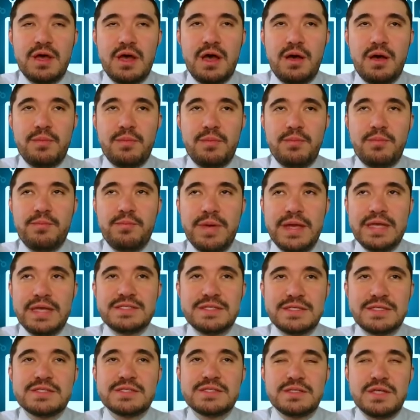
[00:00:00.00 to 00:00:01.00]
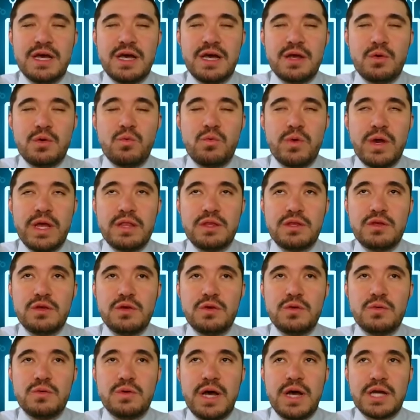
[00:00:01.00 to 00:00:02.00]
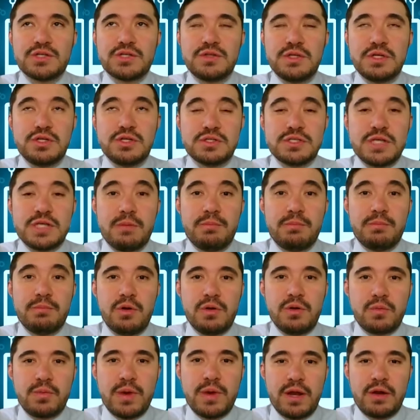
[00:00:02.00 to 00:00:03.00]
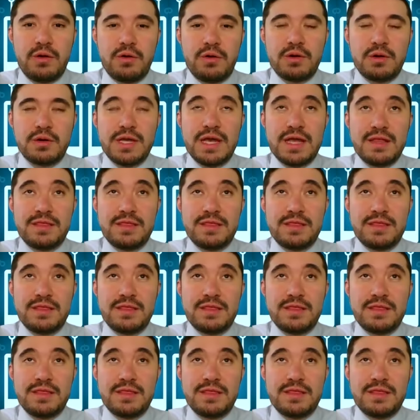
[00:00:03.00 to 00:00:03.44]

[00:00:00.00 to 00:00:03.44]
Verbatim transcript: uh, basis uh, when you actually just upload a record,